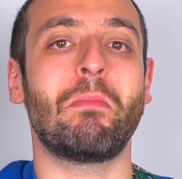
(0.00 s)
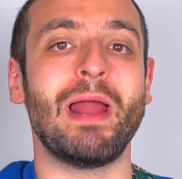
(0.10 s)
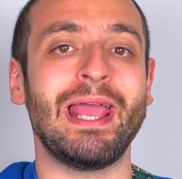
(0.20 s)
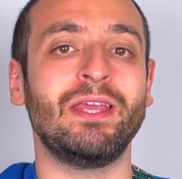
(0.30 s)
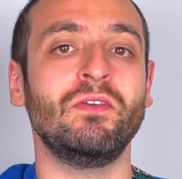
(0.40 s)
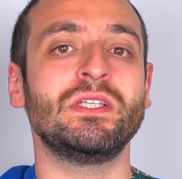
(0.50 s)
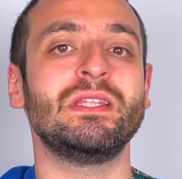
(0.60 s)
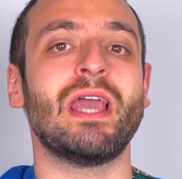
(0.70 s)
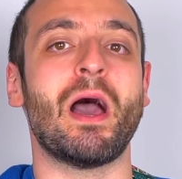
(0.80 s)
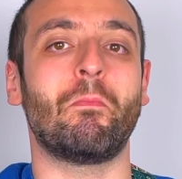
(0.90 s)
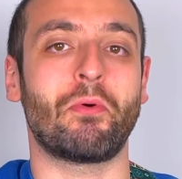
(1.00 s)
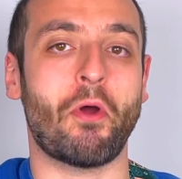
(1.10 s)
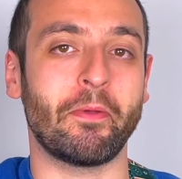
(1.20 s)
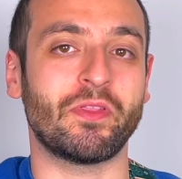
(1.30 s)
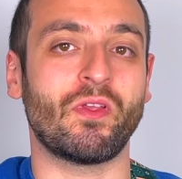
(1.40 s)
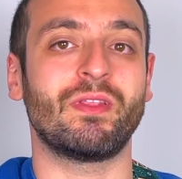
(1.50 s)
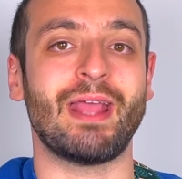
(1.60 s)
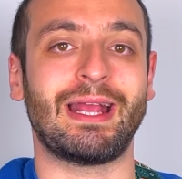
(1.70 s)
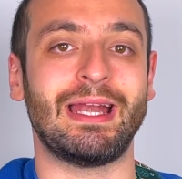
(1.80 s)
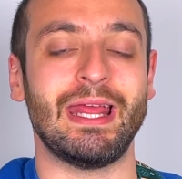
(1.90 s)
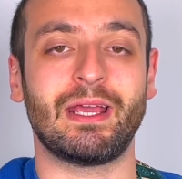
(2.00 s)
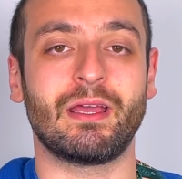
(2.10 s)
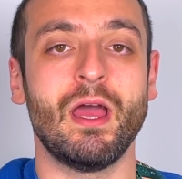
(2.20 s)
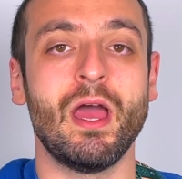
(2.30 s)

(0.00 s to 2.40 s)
playing using the appropriate technique.